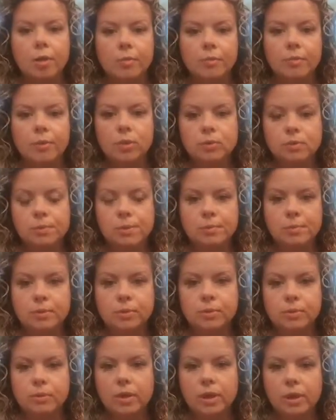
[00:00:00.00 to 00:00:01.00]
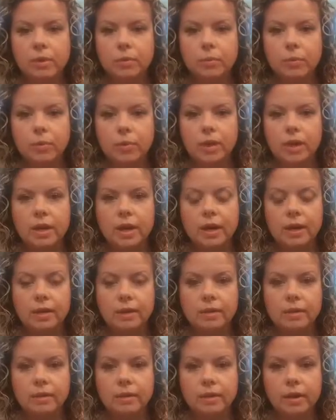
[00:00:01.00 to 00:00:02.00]
Most people who get Ouidad
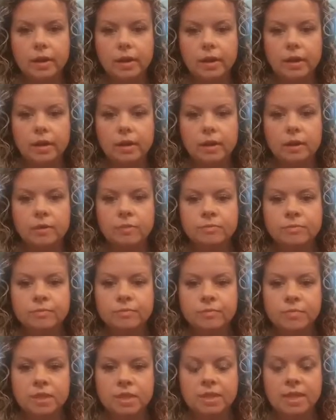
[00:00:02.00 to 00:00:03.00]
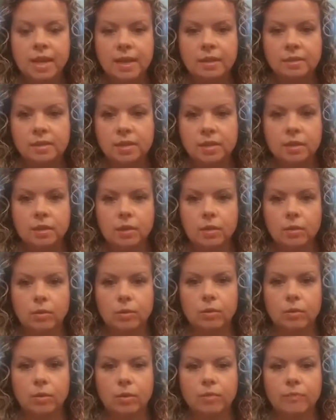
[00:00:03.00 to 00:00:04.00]
in their hair tend to
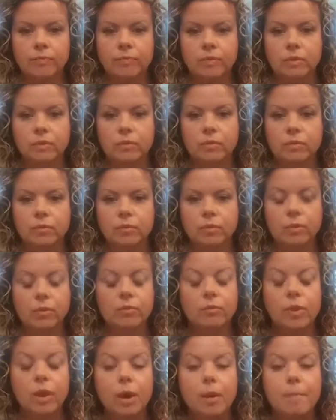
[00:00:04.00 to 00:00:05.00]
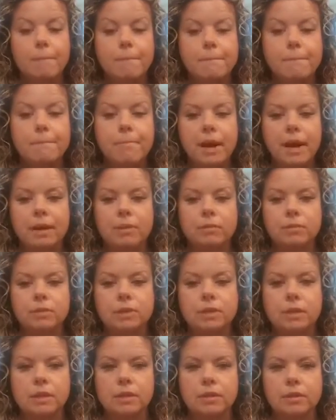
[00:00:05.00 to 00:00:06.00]
go
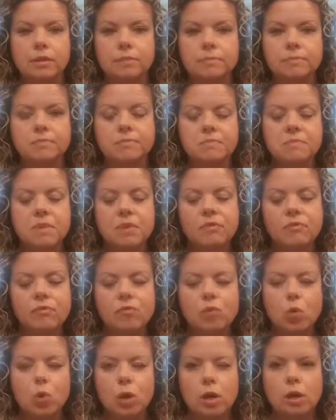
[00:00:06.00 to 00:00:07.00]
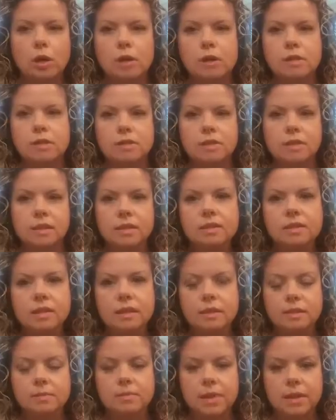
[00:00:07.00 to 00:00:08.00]
about 4 to
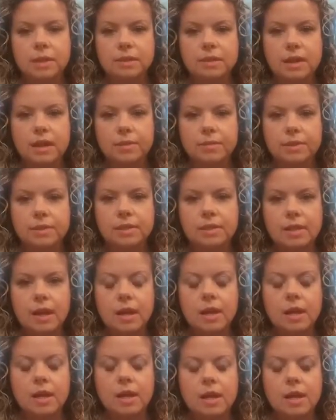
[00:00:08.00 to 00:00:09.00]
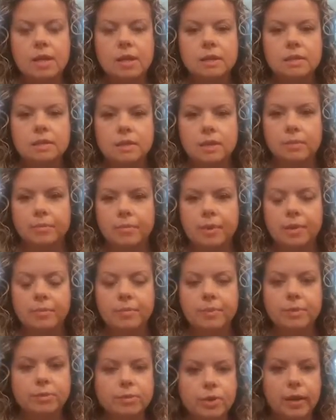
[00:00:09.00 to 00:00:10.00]
6 months, I would say. Some
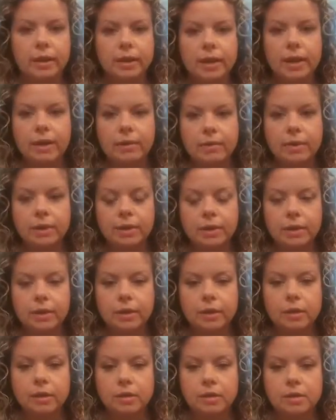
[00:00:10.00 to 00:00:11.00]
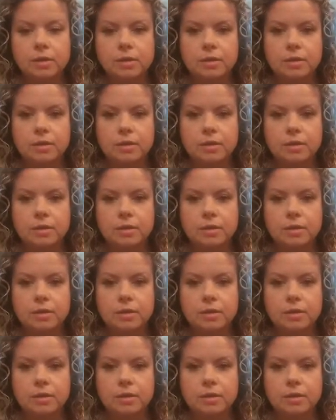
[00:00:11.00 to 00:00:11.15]
people drag it out a year.